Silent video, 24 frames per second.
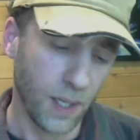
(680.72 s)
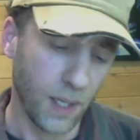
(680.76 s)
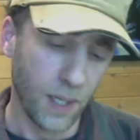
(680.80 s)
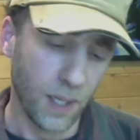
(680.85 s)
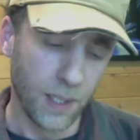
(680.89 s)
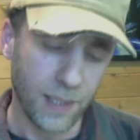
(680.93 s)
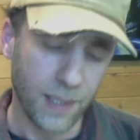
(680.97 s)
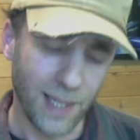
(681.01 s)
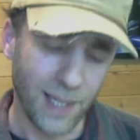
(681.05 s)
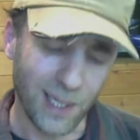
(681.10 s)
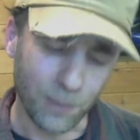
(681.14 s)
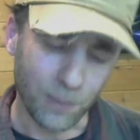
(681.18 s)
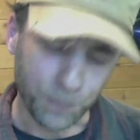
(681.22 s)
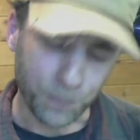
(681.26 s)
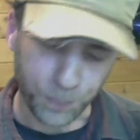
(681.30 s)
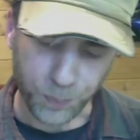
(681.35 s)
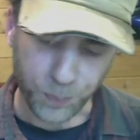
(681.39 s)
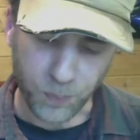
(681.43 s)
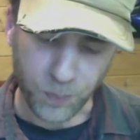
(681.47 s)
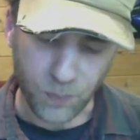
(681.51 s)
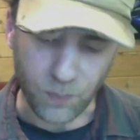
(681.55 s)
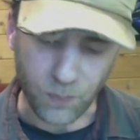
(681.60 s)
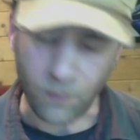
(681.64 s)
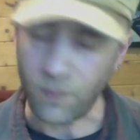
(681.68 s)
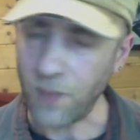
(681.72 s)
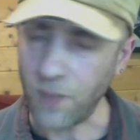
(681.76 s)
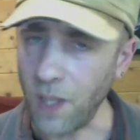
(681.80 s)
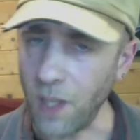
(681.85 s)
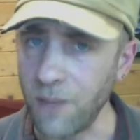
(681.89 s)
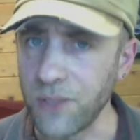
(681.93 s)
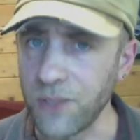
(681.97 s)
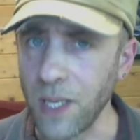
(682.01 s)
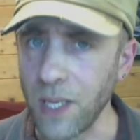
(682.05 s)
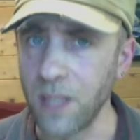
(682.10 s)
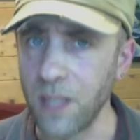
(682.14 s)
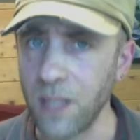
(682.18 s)
Now, I've
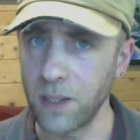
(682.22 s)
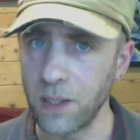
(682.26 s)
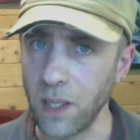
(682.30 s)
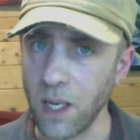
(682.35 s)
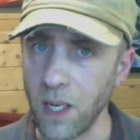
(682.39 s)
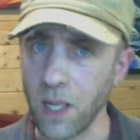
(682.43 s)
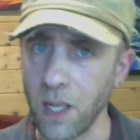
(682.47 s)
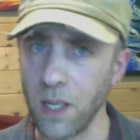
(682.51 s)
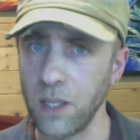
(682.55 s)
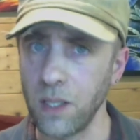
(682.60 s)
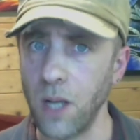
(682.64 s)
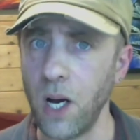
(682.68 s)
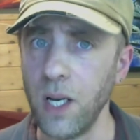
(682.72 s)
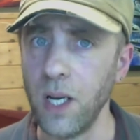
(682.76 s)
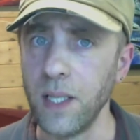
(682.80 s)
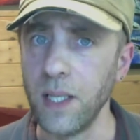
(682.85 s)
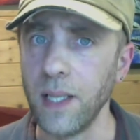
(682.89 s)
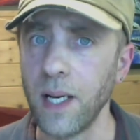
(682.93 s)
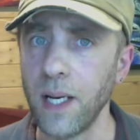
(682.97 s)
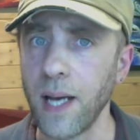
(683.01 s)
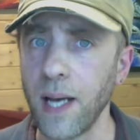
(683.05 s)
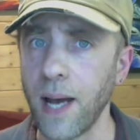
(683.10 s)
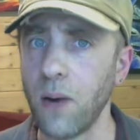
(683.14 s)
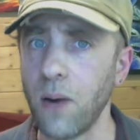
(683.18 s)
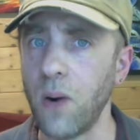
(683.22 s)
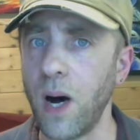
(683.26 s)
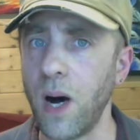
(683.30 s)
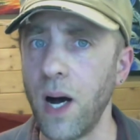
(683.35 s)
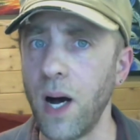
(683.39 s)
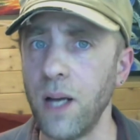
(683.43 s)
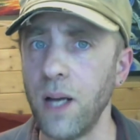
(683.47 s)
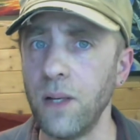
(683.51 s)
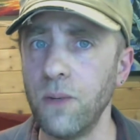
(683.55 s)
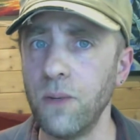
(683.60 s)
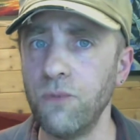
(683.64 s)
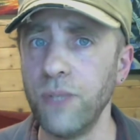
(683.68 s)
said earlier how
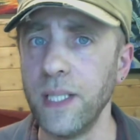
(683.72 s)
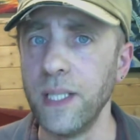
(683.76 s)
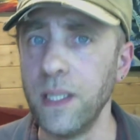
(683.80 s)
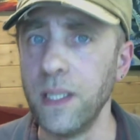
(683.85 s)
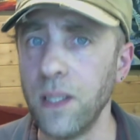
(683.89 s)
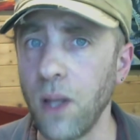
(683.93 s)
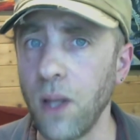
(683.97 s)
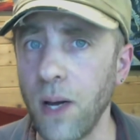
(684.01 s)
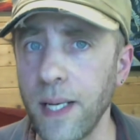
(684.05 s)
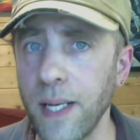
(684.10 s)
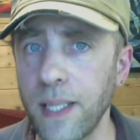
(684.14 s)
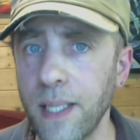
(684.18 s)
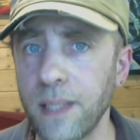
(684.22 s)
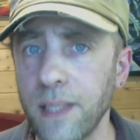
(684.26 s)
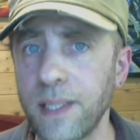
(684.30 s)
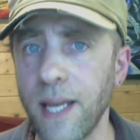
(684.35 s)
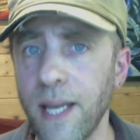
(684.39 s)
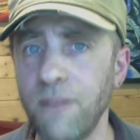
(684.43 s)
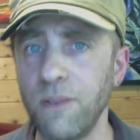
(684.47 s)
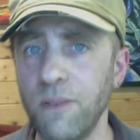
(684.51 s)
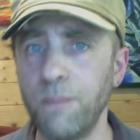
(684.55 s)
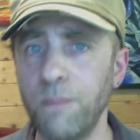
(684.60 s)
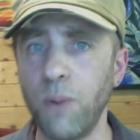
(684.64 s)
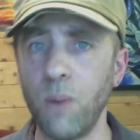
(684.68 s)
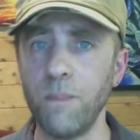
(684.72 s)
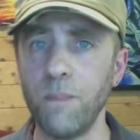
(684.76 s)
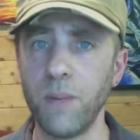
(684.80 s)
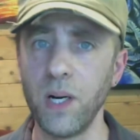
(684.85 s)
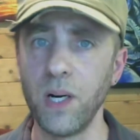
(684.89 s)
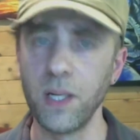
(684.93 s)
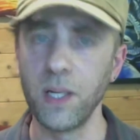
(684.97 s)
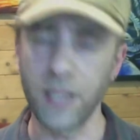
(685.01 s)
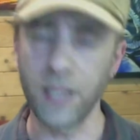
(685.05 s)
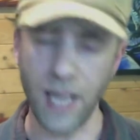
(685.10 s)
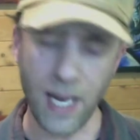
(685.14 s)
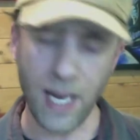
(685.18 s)
I really like David
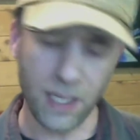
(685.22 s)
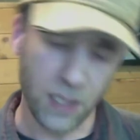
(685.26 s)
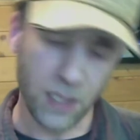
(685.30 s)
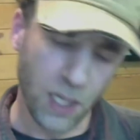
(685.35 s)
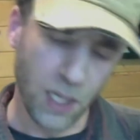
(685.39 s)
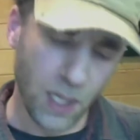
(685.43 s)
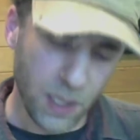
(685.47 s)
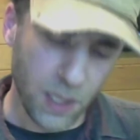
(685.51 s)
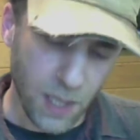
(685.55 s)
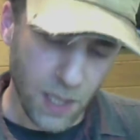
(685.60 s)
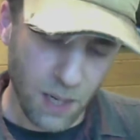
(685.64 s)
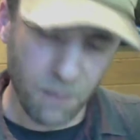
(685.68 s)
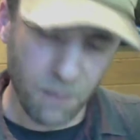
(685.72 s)
Bomberg, and there